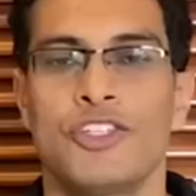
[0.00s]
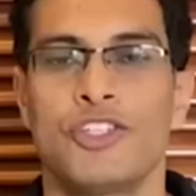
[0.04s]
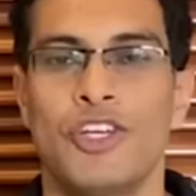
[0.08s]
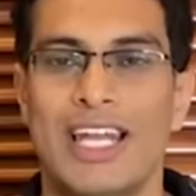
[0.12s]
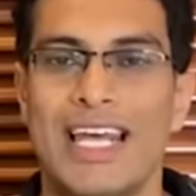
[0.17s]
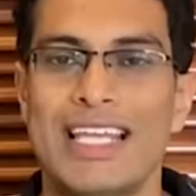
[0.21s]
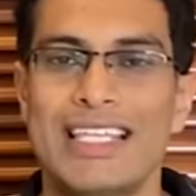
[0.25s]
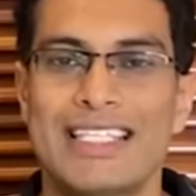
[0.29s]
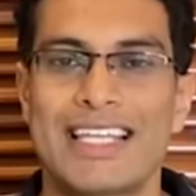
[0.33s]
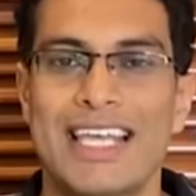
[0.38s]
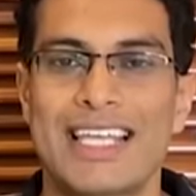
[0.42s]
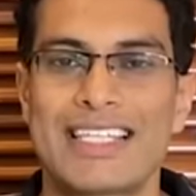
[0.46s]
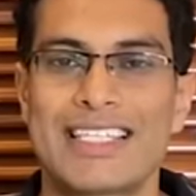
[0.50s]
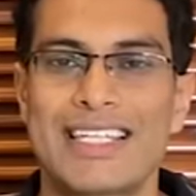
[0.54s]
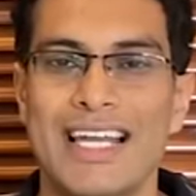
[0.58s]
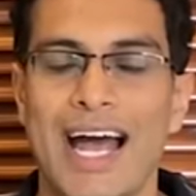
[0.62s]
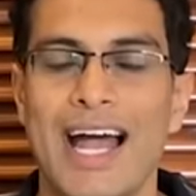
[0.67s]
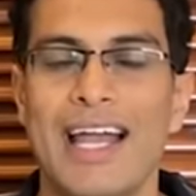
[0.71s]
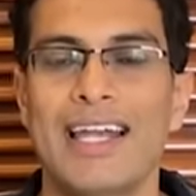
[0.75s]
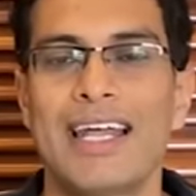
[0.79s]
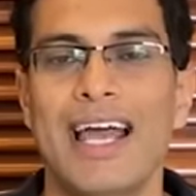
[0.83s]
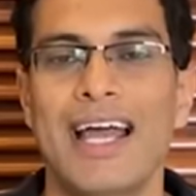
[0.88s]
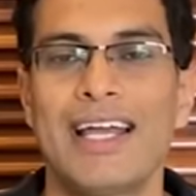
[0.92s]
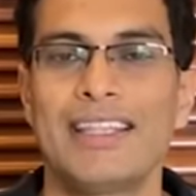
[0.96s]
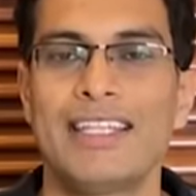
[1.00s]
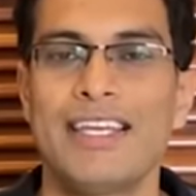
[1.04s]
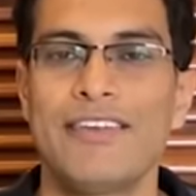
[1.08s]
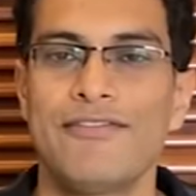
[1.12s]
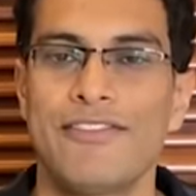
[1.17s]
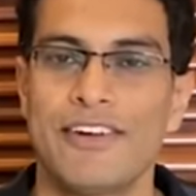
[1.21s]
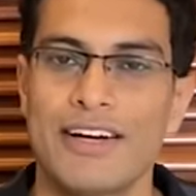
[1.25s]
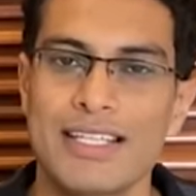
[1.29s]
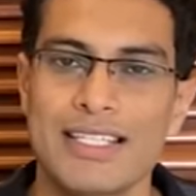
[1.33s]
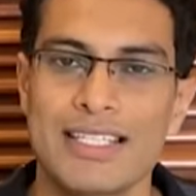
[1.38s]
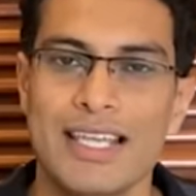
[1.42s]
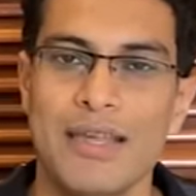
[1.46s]
So let's kickstart, and the
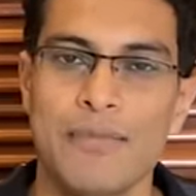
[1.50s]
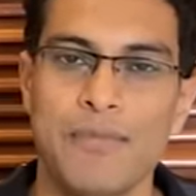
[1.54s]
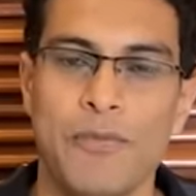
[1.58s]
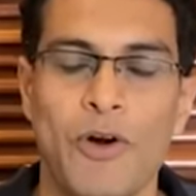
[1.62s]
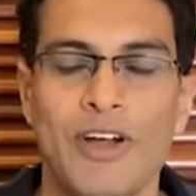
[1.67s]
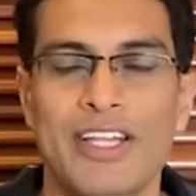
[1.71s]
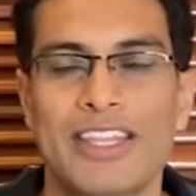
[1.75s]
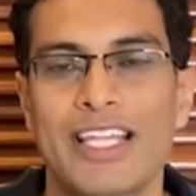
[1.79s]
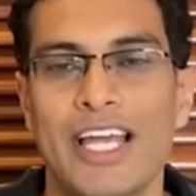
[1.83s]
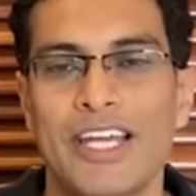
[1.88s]
first key point